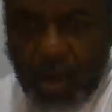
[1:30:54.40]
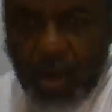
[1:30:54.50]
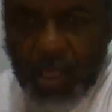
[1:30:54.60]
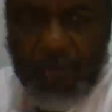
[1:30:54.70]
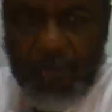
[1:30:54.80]

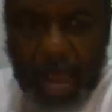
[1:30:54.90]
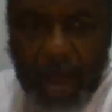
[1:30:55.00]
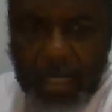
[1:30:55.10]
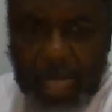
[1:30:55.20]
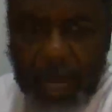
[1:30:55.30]
getting married. The
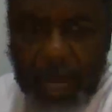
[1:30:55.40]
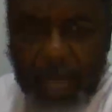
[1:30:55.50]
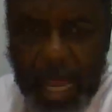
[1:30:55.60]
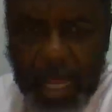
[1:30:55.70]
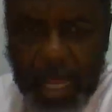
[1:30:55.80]
same
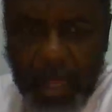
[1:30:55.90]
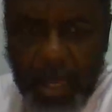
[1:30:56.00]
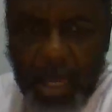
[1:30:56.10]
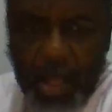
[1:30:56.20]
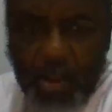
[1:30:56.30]
thing.
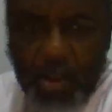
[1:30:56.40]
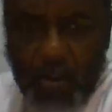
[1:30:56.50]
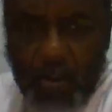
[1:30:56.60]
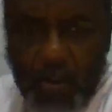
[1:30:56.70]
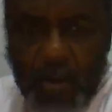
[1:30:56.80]
You
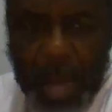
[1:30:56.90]
got to get